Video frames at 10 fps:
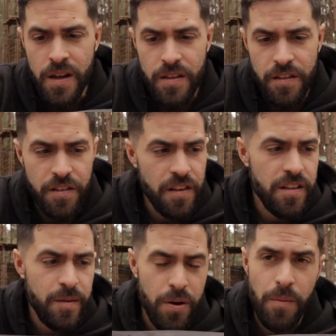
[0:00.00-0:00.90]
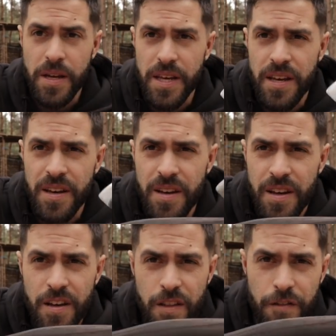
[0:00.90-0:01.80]
This is easily probably
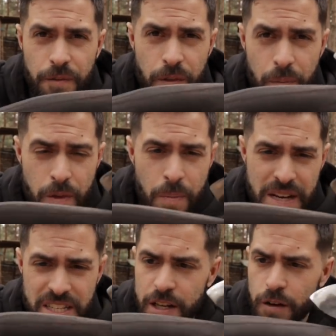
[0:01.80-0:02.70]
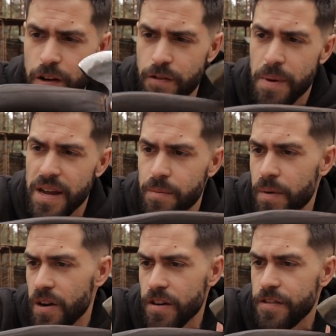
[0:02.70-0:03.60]
the, the, the best thing I've ever made in
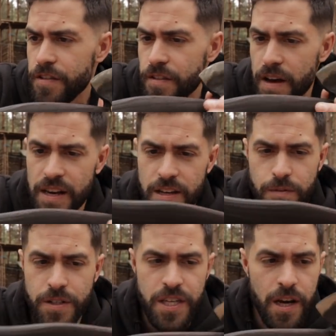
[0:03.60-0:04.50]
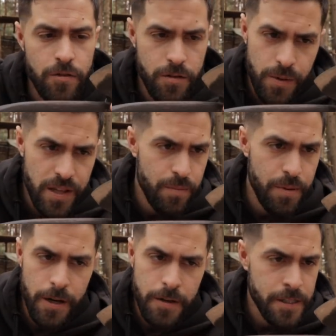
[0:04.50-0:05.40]
my life. Alec obviously helped me with it,
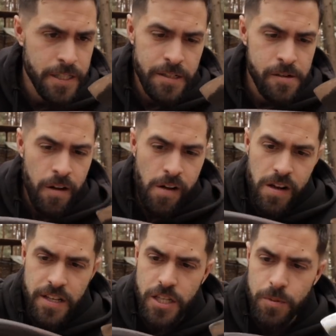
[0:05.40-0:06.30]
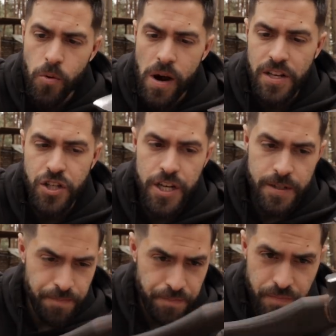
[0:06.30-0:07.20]
but it's a small
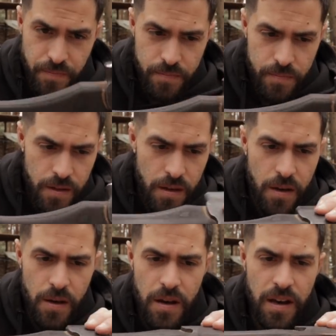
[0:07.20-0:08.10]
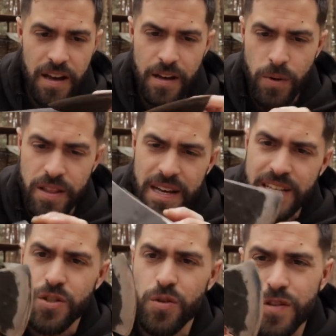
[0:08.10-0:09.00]
hatchet with
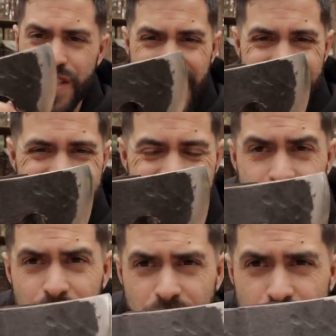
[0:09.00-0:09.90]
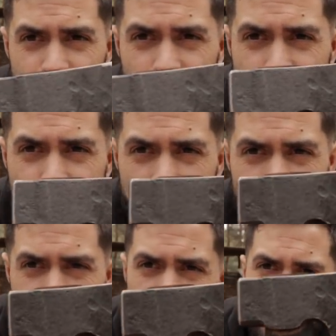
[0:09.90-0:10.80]
that sort of Scandinavian style
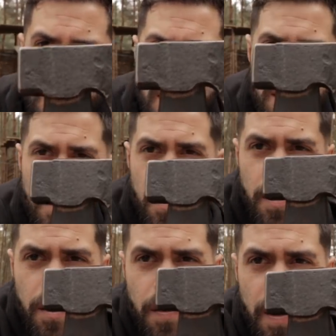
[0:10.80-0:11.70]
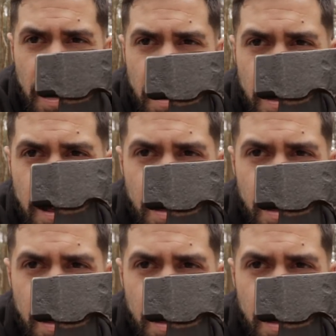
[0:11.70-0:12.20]
shape to it on the head.